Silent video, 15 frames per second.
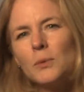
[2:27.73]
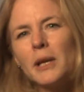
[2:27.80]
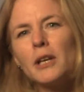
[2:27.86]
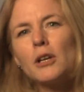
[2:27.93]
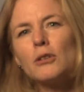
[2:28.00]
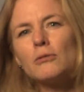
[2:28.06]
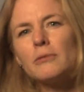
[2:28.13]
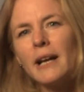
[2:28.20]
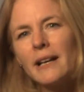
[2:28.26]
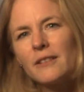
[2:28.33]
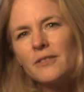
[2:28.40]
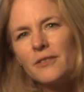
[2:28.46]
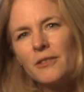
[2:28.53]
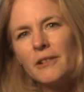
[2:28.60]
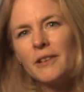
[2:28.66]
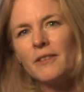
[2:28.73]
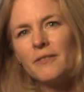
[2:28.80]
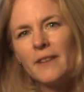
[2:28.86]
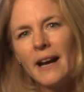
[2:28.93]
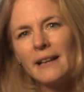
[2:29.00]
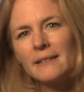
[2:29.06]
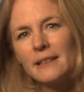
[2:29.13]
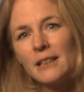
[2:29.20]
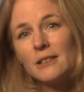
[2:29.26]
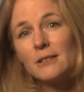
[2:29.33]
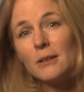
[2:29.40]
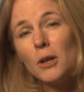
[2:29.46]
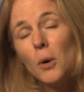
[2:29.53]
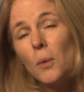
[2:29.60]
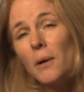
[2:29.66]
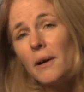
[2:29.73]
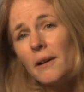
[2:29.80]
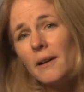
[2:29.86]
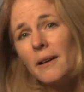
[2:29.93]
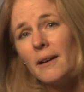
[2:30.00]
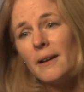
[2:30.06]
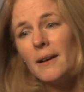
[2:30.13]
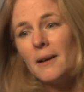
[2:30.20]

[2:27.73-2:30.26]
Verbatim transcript: we correct for the fact that it's lower